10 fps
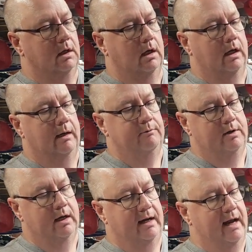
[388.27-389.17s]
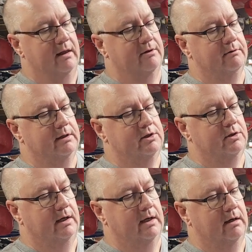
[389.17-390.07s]
Um, you got an Allen wrench
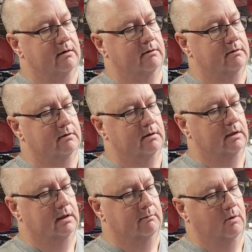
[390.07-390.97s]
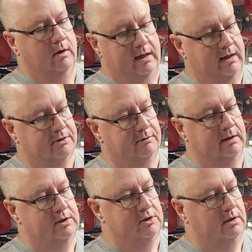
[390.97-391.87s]
there, um, or a hex
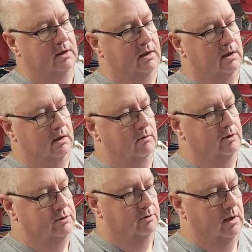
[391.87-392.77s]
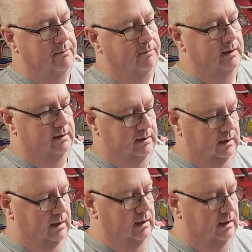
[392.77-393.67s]
wrench, which will operate
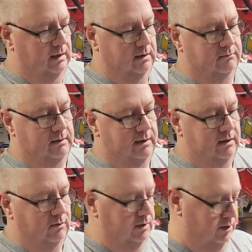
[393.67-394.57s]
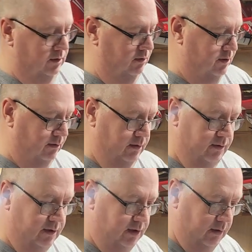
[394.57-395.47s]
the, uh, I think the only two
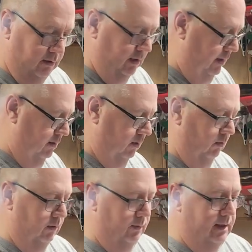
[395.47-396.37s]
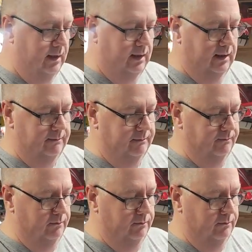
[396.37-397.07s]
screws that you need to hold the wing in,